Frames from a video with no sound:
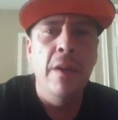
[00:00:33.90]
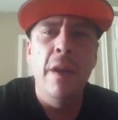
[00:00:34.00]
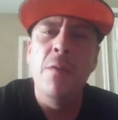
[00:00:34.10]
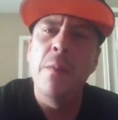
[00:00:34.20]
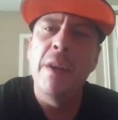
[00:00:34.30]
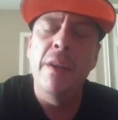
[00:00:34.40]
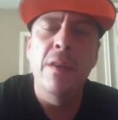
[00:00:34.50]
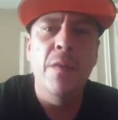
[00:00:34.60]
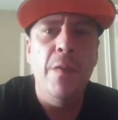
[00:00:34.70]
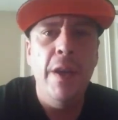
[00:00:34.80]
Everybody
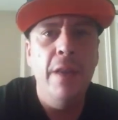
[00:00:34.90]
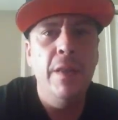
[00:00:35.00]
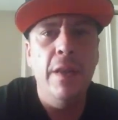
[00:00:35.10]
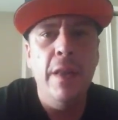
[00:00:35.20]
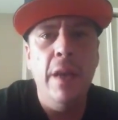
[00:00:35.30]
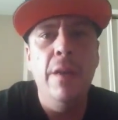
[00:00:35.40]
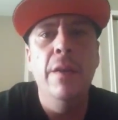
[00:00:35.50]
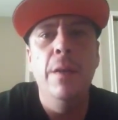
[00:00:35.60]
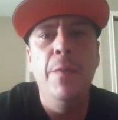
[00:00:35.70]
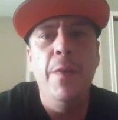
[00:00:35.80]
hears feds and they think
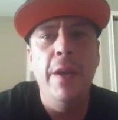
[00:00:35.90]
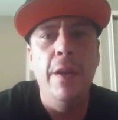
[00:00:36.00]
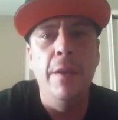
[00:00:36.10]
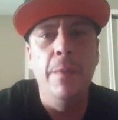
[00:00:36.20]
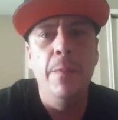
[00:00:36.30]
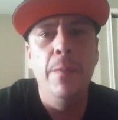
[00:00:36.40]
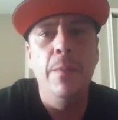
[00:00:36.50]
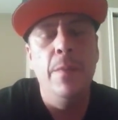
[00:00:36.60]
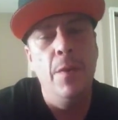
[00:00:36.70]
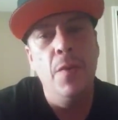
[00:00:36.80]
club fed.
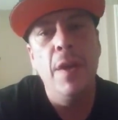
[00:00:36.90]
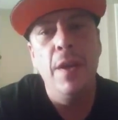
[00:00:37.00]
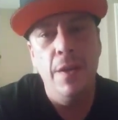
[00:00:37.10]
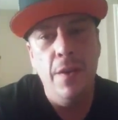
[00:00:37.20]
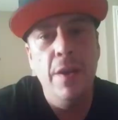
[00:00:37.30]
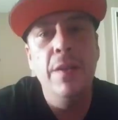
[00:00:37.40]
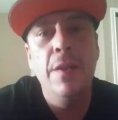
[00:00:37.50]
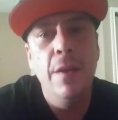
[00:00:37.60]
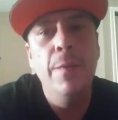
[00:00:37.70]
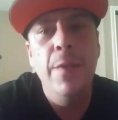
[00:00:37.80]
Okay, there is
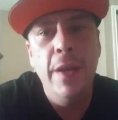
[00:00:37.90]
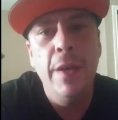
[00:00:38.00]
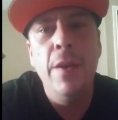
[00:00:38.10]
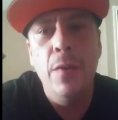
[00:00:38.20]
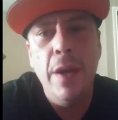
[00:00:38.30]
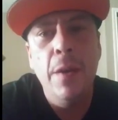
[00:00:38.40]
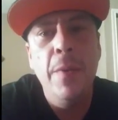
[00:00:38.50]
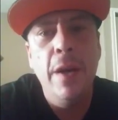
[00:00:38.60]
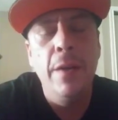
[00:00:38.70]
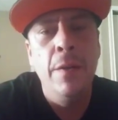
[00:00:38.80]
club fed, no doubt
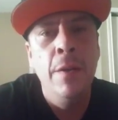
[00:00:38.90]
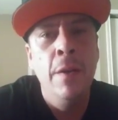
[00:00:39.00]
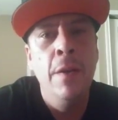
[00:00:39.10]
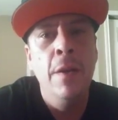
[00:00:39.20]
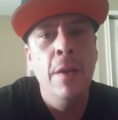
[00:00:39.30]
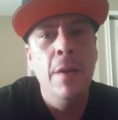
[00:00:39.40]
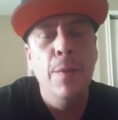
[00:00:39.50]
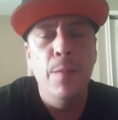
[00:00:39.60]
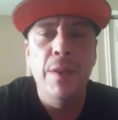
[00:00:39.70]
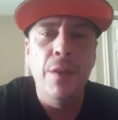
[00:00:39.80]
about it.
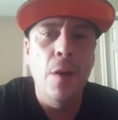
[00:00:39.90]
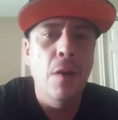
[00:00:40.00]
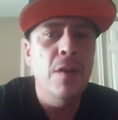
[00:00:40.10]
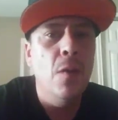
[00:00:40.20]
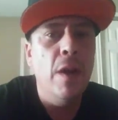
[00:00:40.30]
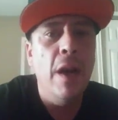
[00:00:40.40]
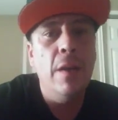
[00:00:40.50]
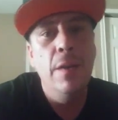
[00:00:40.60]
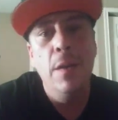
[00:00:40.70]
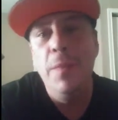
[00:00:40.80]
But then you also got
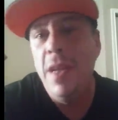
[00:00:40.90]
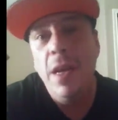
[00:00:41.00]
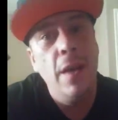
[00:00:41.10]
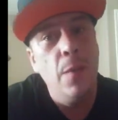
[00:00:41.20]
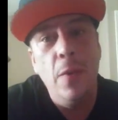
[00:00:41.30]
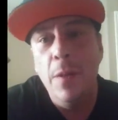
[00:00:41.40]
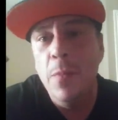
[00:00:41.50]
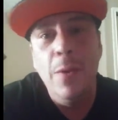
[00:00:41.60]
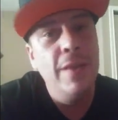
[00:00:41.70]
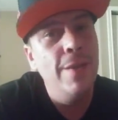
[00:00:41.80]
club dead, where them
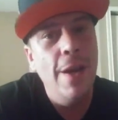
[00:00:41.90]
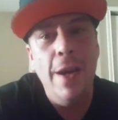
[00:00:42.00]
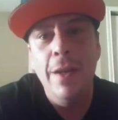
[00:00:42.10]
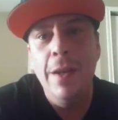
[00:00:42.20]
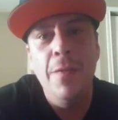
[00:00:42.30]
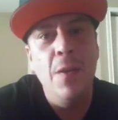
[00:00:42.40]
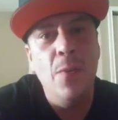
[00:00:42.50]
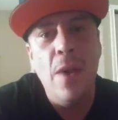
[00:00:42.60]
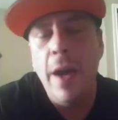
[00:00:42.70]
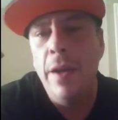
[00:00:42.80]
boys dying left and
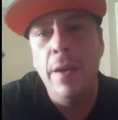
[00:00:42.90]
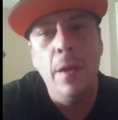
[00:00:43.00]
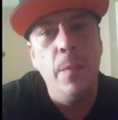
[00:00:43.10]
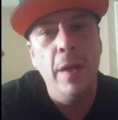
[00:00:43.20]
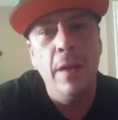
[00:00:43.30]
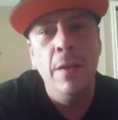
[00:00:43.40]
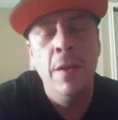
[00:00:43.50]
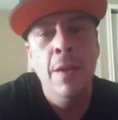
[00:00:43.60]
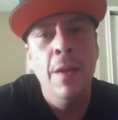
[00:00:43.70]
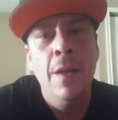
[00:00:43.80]
right in there, man.
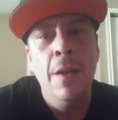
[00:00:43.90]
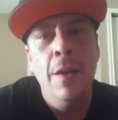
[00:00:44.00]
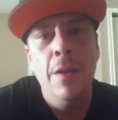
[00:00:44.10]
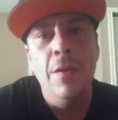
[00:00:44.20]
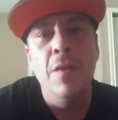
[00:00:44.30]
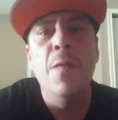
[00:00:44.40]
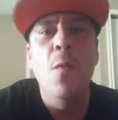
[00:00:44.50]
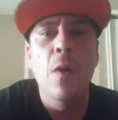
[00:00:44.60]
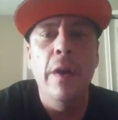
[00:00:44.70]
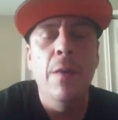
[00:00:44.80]
There's
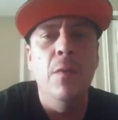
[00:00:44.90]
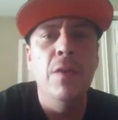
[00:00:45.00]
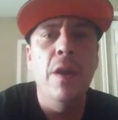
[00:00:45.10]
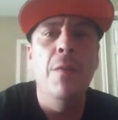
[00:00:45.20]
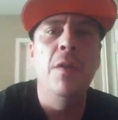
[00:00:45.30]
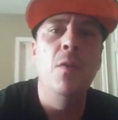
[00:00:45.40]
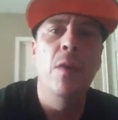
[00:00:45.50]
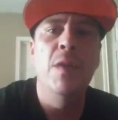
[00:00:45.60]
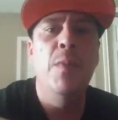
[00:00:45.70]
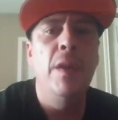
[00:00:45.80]
four levels. You have a
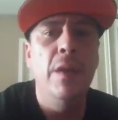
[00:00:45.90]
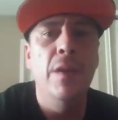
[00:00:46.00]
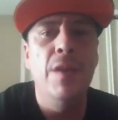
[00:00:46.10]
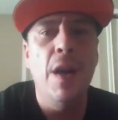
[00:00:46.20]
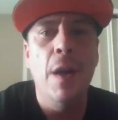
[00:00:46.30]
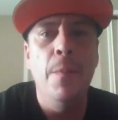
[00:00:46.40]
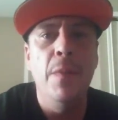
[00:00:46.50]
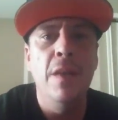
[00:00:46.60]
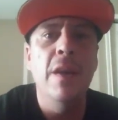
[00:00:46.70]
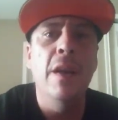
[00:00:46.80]
USP at the top,
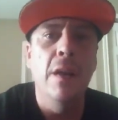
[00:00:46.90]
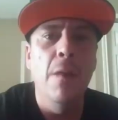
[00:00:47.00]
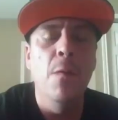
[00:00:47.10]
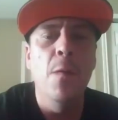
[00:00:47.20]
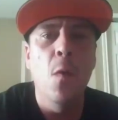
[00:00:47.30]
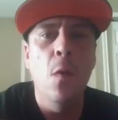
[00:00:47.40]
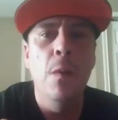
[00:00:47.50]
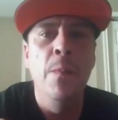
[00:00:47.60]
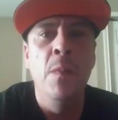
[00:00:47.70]
that's like a level 4.